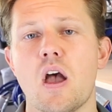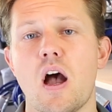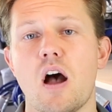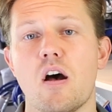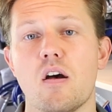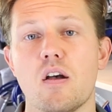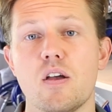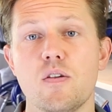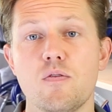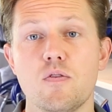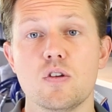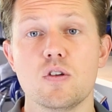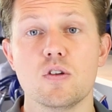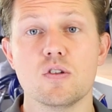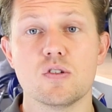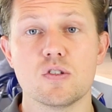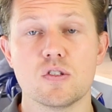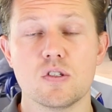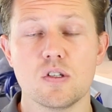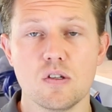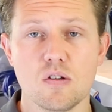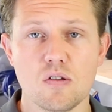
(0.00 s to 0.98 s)
However, you
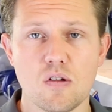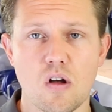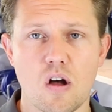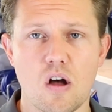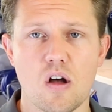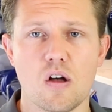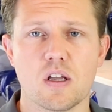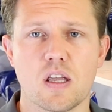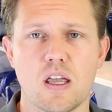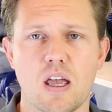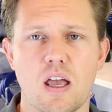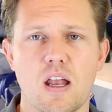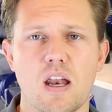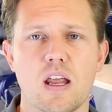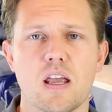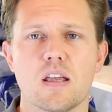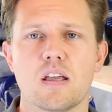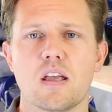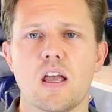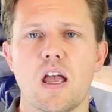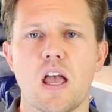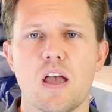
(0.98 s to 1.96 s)
still are
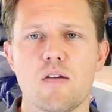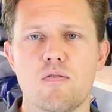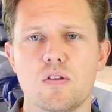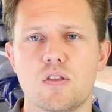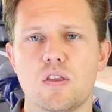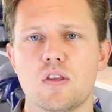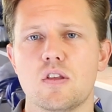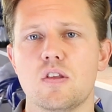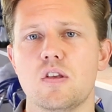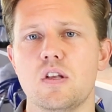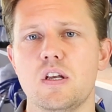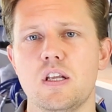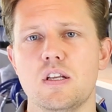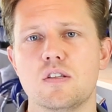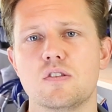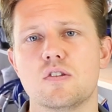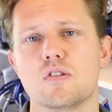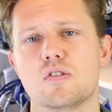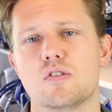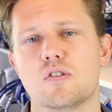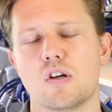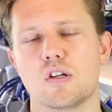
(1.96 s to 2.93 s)
getting everything you need
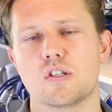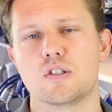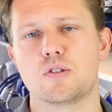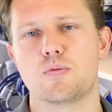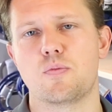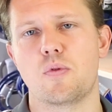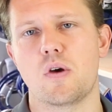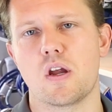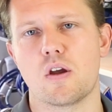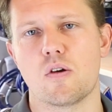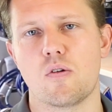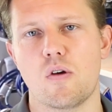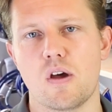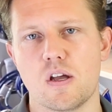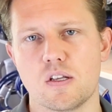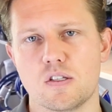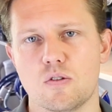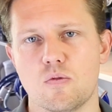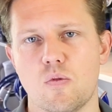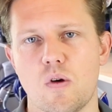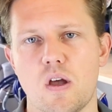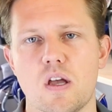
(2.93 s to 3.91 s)
to start spraying
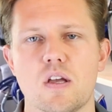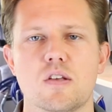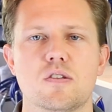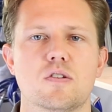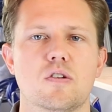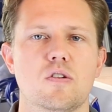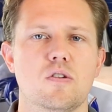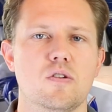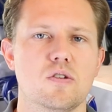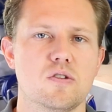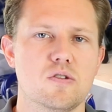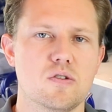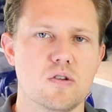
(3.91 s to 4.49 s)
right away. So you